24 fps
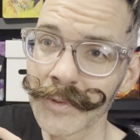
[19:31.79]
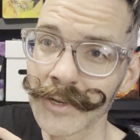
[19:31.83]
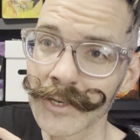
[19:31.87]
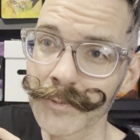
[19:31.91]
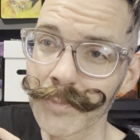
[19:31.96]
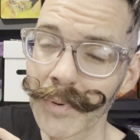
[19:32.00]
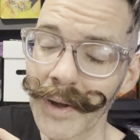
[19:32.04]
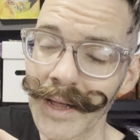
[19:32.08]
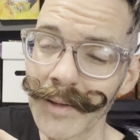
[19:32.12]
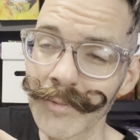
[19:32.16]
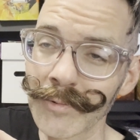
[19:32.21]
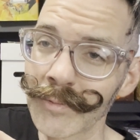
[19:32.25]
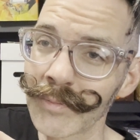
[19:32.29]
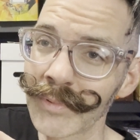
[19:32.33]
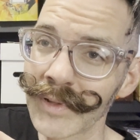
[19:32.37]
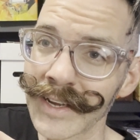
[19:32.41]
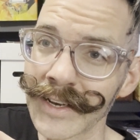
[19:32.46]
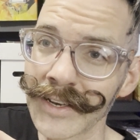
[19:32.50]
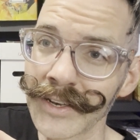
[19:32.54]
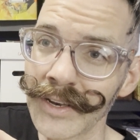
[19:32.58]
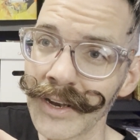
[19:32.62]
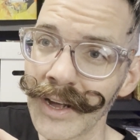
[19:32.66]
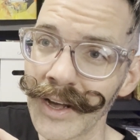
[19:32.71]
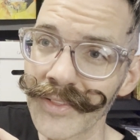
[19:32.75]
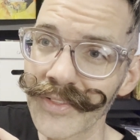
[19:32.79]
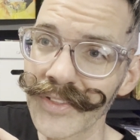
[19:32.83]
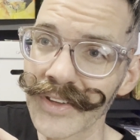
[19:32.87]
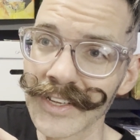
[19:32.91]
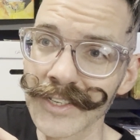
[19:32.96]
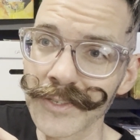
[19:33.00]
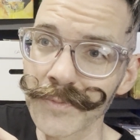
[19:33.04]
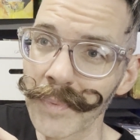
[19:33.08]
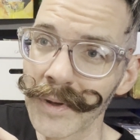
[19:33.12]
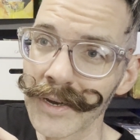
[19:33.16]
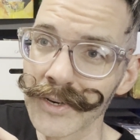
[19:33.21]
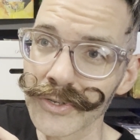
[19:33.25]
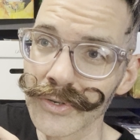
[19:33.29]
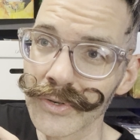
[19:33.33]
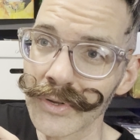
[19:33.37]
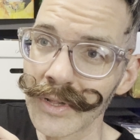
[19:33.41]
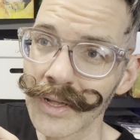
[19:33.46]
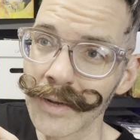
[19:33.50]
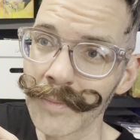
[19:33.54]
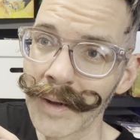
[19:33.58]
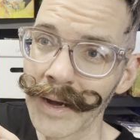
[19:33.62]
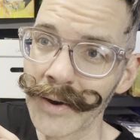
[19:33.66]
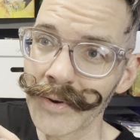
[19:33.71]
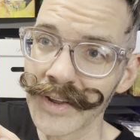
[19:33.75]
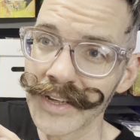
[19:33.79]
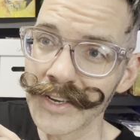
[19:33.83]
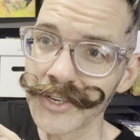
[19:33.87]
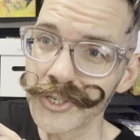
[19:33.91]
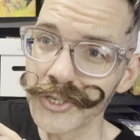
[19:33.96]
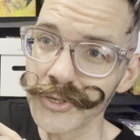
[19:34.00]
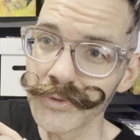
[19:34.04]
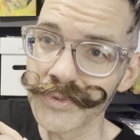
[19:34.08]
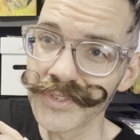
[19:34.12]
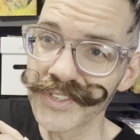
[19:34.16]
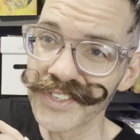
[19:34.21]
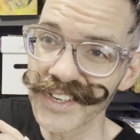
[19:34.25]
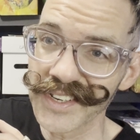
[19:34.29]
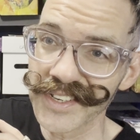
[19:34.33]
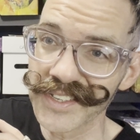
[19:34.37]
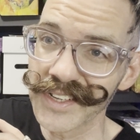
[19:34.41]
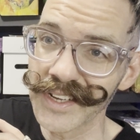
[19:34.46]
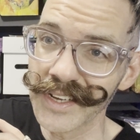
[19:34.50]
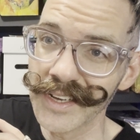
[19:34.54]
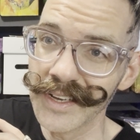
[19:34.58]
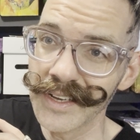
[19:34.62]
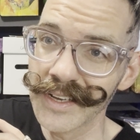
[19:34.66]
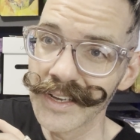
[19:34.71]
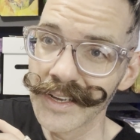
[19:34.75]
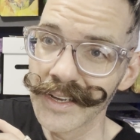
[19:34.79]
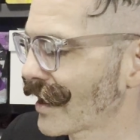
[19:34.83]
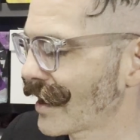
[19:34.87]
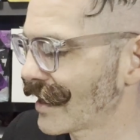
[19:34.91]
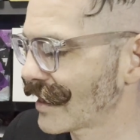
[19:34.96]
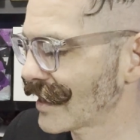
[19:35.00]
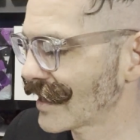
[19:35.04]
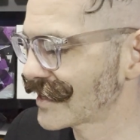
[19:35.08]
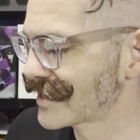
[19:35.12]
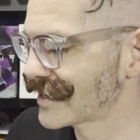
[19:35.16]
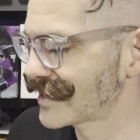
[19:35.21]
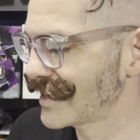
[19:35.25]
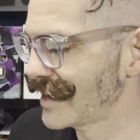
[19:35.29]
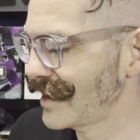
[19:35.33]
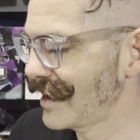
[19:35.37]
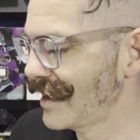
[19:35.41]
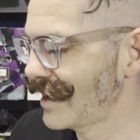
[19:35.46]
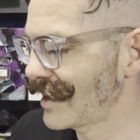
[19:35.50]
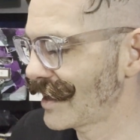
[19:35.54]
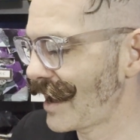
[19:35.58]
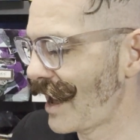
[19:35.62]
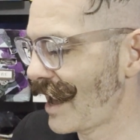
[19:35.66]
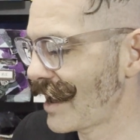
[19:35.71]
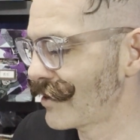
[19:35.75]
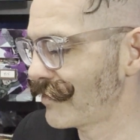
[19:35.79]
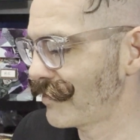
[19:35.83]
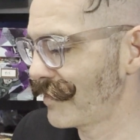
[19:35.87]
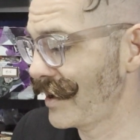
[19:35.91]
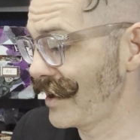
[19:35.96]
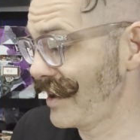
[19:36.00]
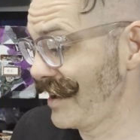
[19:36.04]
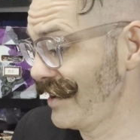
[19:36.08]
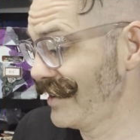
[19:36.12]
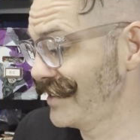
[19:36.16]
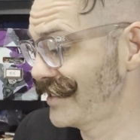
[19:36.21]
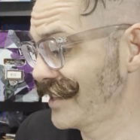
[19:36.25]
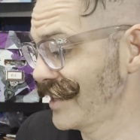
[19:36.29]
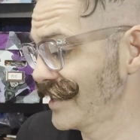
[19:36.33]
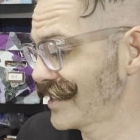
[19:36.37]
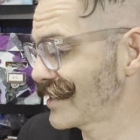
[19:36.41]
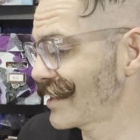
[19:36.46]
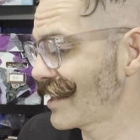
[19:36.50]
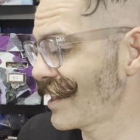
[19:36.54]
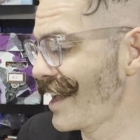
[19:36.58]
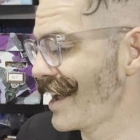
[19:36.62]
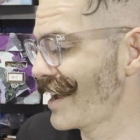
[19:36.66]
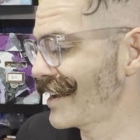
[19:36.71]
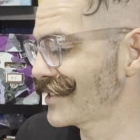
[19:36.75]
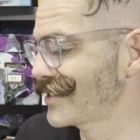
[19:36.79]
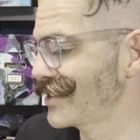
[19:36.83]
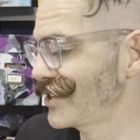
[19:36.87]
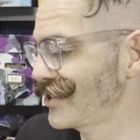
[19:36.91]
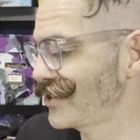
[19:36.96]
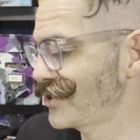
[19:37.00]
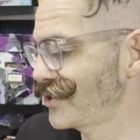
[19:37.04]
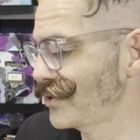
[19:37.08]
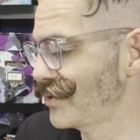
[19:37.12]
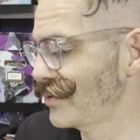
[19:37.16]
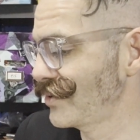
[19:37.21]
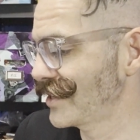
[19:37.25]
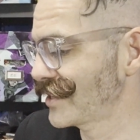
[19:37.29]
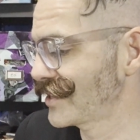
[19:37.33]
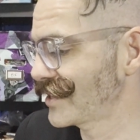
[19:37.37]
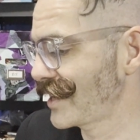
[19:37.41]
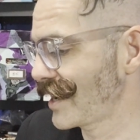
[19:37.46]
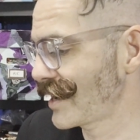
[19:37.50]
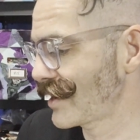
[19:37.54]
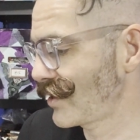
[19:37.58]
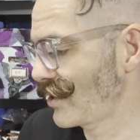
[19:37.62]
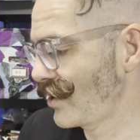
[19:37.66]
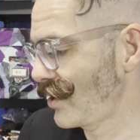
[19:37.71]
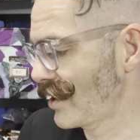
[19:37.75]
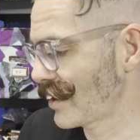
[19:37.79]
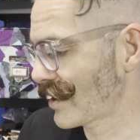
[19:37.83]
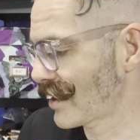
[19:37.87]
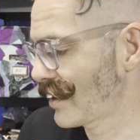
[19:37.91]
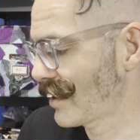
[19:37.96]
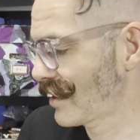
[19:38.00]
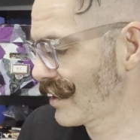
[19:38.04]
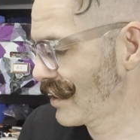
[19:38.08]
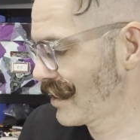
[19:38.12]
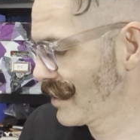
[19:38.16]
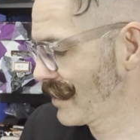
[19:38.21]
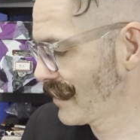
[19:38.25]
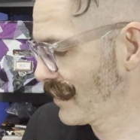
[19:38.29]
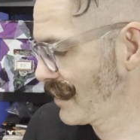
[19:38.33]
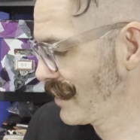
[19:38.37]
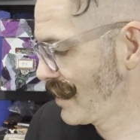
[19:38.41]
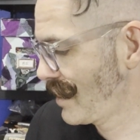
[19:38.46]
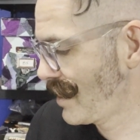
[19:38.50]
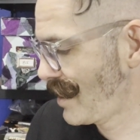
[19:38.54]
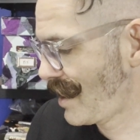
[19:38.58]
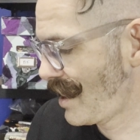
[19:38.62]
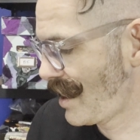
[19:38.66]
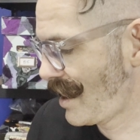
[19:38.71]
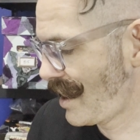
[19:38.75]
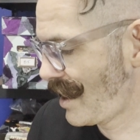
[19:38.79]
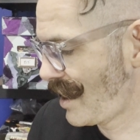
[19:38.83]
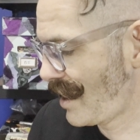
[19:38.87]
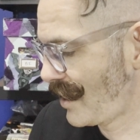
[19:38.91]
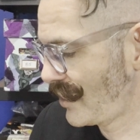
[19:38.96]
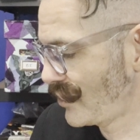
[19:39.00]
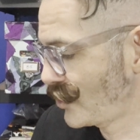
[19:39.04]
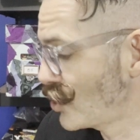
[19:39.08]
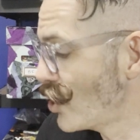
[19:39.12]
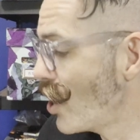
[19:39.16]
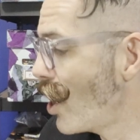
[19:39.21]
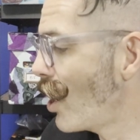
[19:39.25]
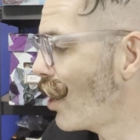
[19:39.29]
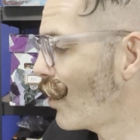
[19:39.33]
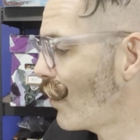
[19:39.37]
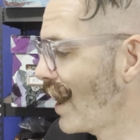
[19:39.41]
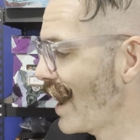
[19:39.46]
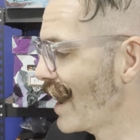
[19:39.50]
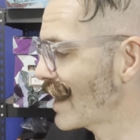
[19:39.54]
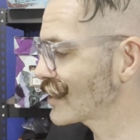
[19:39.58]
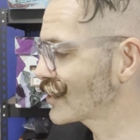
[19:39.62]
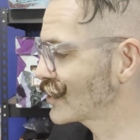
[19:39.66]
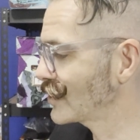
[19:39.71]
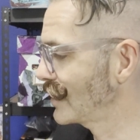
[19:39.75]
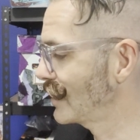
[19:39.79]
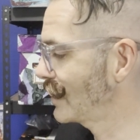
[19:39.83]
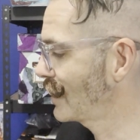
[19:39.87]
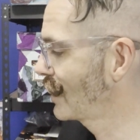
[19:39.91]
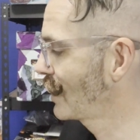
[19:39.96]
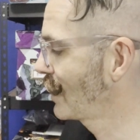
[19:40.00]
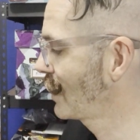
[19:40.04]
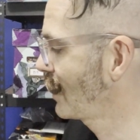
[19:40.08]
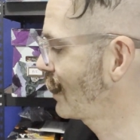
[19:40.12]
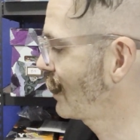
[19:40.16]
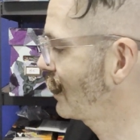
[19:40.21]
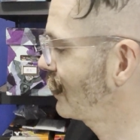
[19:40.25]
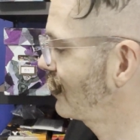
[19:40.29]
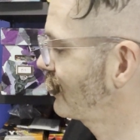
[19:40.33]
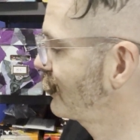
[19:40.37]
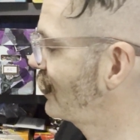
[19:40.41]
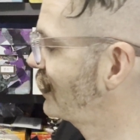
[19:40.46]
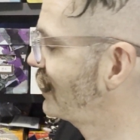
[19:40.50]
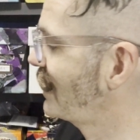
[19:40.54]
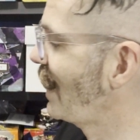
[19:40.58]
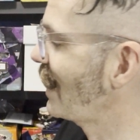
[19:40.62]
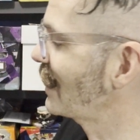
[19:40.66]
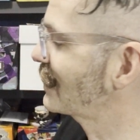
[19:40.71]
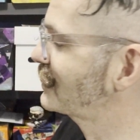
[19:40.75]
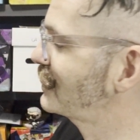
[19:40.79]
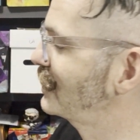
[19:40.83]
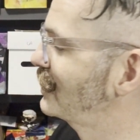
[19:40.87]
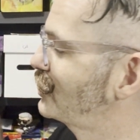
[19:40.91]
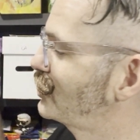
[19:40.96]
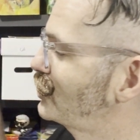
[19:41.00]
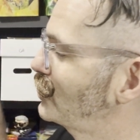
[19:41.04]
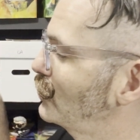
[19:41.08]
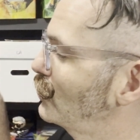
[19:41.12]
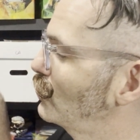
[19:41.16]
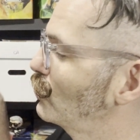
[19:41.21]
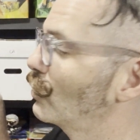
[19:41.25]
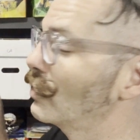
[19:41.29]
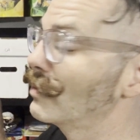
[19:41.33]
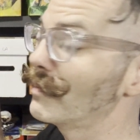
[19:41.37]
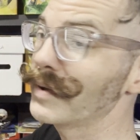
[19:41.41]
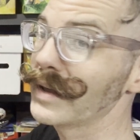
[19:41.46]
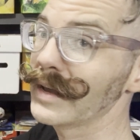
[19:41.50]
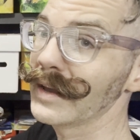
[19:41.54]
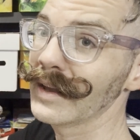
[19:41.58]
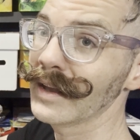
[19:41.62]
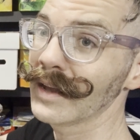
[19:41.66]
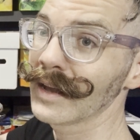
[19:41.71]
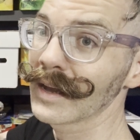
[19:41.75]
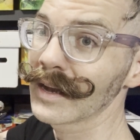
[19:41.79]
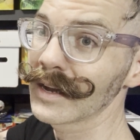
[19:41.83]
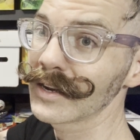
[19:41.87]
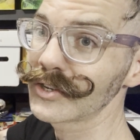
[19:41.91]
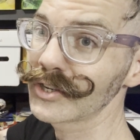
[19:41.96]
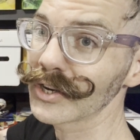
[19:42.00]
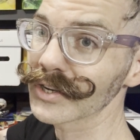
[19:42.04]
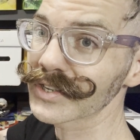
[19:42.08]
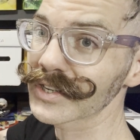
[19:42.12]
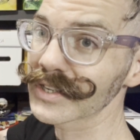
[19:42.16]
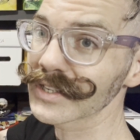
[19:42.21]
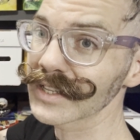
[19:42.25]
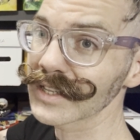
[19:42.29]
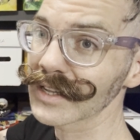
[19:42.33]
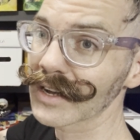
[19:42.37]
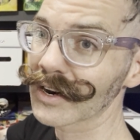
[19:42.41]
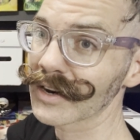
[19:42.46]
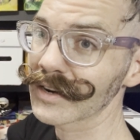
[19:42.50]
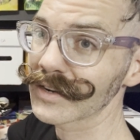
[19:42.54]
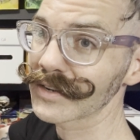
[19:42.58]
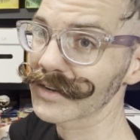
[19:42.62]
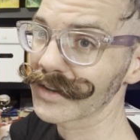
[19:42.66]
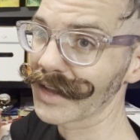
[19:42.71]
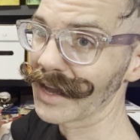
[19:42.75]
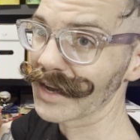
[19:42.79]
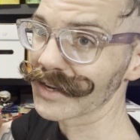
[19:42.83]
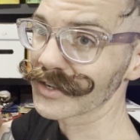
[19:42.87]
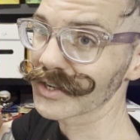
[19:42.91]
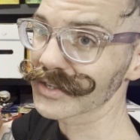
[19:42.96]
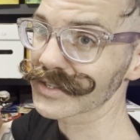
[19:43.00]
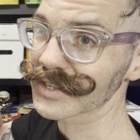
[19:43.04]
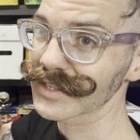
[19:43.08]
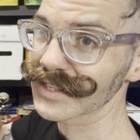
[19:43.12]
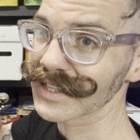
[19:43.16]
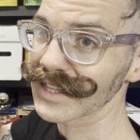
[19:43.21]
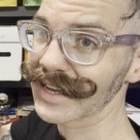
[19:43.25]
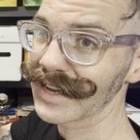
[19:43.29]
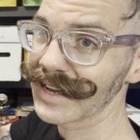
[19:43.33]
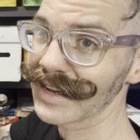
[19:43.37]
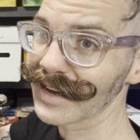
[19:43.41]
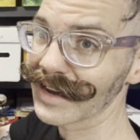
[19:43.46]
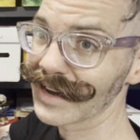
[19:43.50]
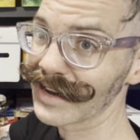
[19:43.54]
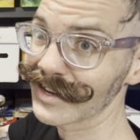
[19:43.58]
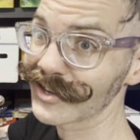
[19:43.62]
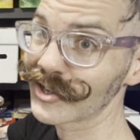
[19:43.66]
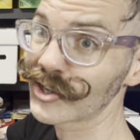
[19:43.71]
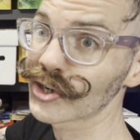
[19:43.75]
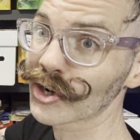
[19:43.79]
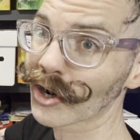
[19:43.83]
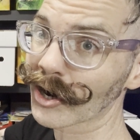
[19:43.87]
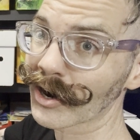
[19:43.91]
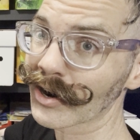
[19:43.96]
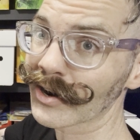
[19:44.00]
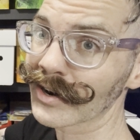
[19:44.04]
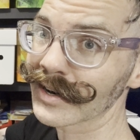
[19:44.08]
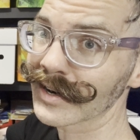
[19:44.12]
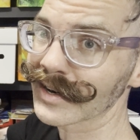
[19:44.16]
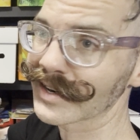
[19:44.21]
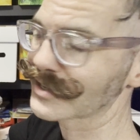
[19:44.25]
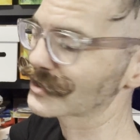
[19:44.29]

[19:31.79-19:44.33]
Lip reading: There's probably nothing special about issue 60. Let's see. Is this the last issue? Let's take a look. No, actually, the next issue will be Justice League Adjourned.